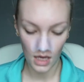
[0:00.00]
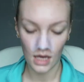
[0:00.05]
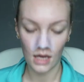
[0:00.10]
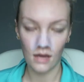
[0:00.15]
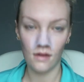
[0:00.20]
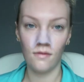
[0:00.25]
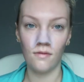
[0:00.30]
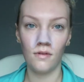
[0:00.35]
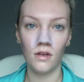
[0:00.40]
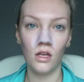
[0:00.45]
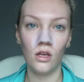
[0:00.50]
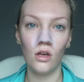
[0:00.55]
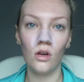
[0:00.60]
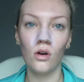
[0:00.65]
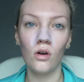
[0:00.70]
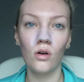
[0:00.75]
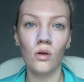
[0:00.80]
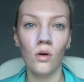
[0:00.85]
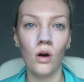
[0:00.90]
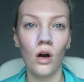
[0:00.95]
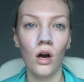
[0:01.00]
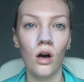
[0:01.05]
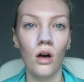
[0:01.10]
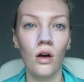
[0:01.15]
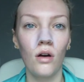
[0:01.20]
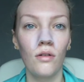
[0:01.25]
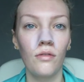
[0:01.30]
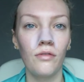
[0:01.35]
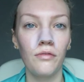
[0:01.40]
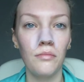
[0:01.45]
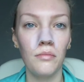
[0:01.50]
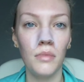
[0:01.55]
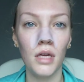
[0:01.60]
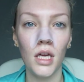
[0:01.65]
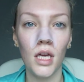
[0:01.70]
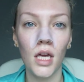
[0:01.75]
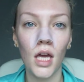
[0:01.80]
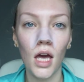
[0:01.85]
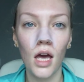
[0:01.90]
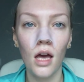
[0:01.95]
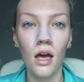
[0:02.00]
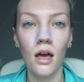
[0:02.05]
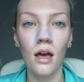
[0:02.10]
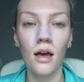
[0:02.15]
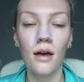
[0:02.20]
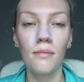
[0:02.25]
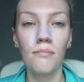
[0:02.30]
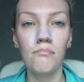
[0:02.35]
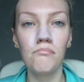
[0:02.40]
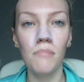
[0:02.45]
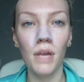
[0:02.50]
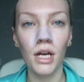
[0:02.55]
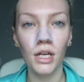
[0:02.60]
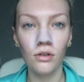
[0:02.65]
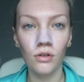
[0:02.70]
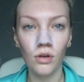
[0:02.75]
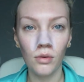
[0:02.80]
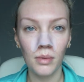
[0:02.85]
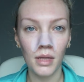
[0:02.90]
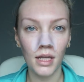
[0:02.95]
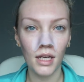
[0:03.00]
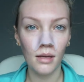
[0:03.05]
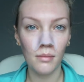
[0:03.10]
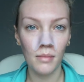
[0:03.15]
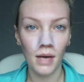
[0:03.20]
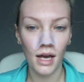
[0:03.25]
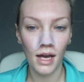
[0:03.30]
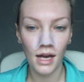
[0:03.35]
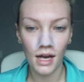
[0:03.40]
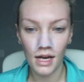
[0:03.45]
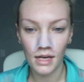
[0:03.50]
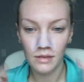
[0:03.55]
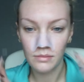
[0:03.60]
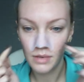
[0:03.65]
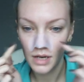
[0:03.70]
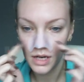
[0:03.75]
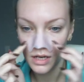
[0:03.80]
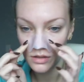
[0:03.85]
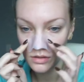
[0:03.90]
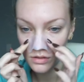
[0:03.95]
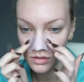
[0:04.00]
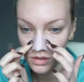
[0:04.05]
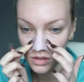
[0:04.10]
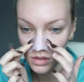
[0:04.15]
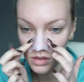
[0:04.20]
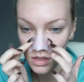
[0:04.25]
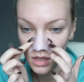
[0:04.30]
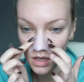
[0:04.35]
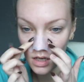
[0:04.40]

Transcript: a video of me microblading my eyebrows.